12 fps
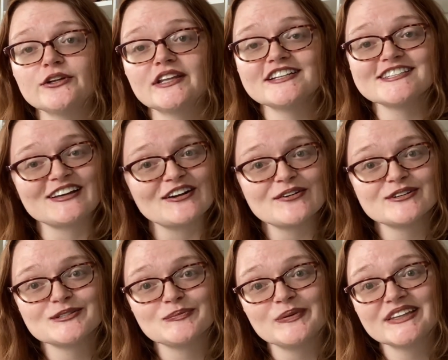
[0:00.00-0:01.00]
That has not
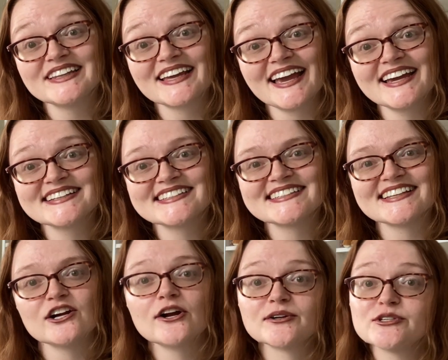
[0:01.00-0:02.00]
always been the case.
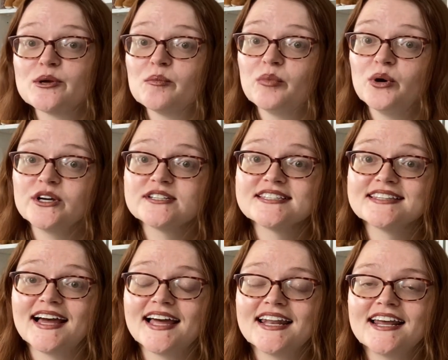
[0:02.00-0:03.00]
There are some books
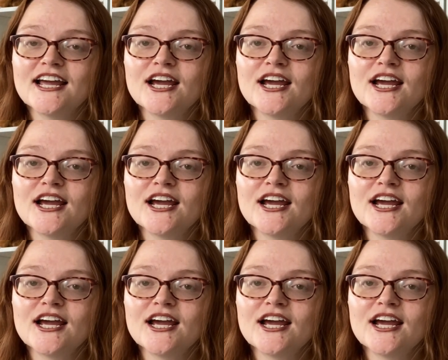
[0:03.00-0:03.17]
that